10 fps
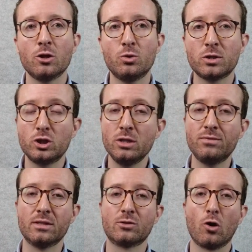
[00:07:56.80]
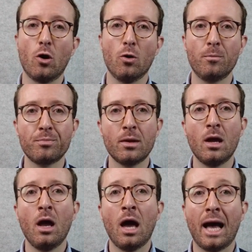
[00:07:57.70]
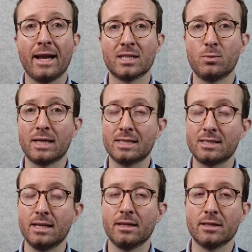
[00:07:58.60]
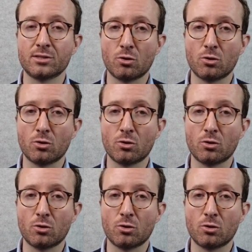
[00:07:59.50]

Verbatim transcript: To achieve this goal, and as we can see in this